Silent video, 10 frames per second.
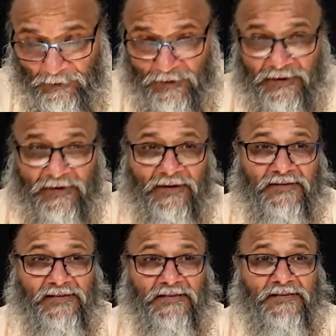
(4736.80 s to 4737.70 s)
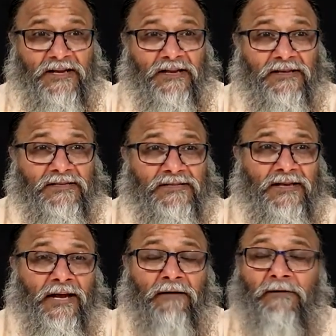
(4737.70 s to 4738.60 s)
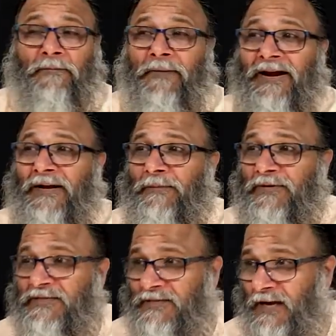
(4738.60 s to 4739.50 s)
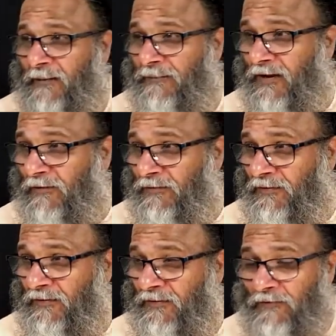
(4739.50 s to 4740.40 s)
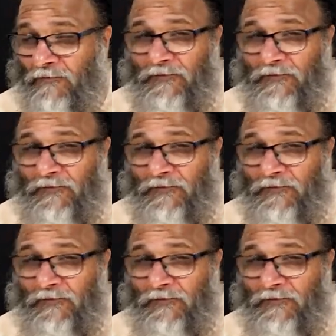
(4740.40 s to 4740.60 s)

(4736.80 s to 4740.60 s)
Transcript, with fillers: important in a satsang is our mind must calm down